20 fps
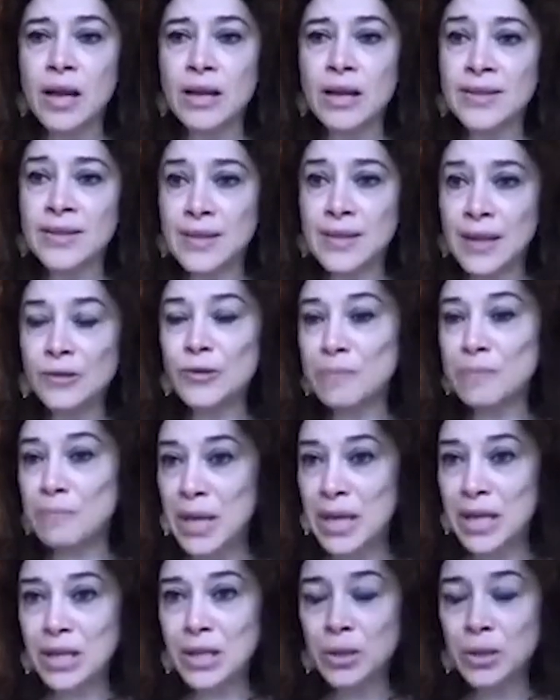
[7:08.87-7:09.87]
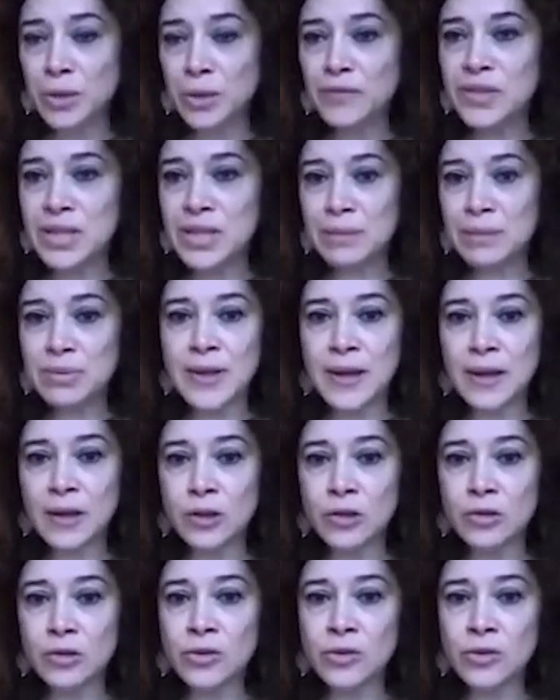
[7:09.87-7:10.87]
sector made of
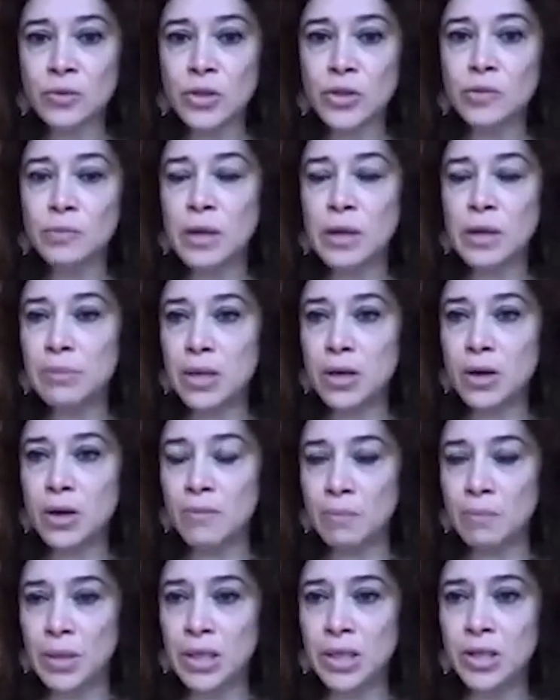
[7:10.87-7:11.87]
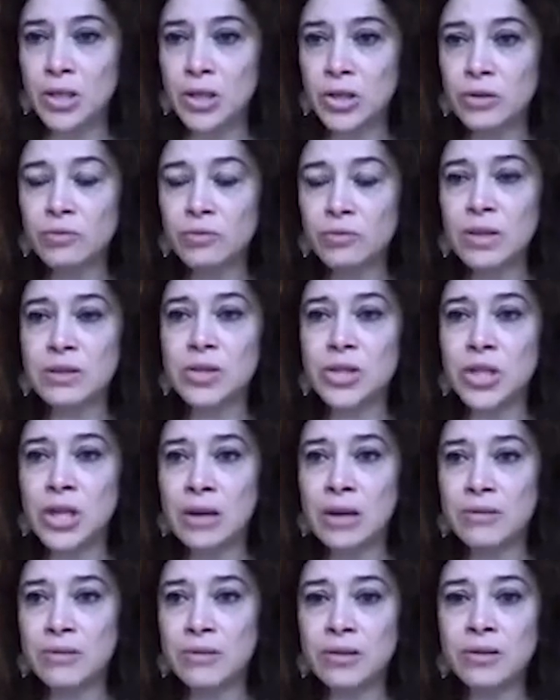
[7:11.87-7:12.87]
subsectors, which may be in competition with each
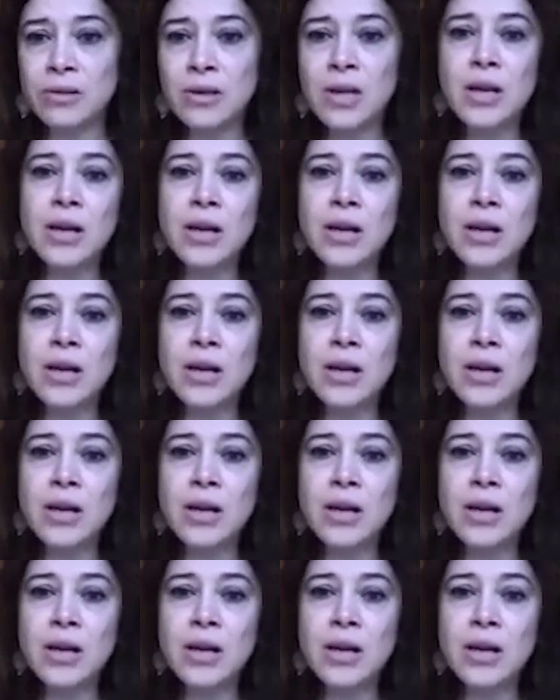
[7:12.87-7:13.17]
other,